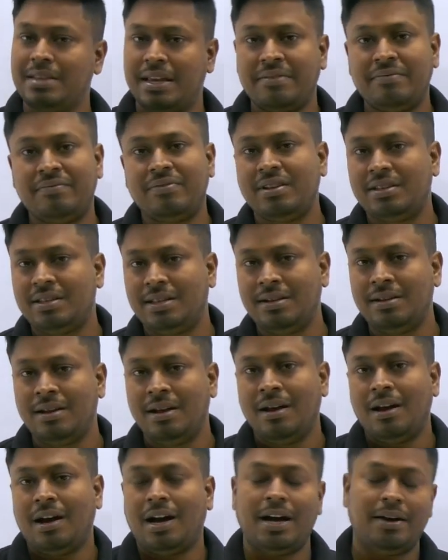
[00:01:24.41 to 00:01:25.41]
everything
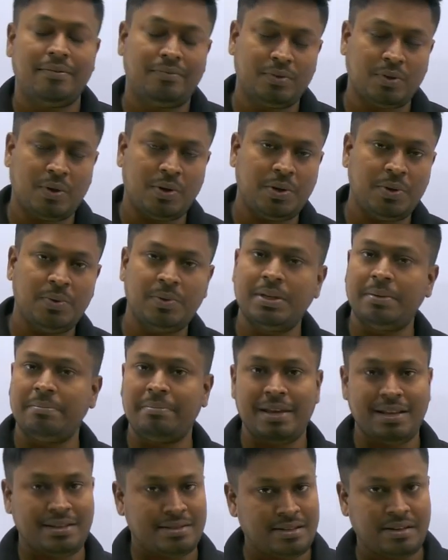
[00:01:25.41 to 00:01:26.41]
I have taught you in the
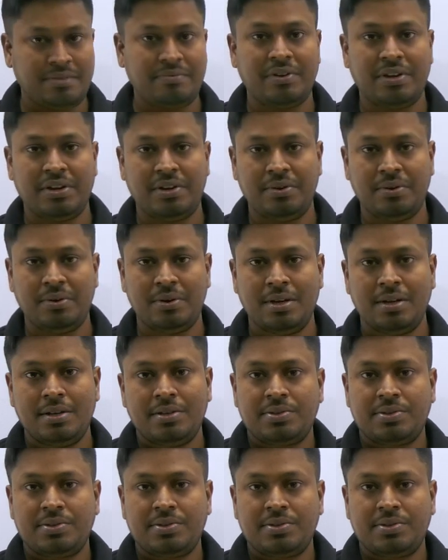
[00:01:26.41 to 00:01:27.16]
basic video.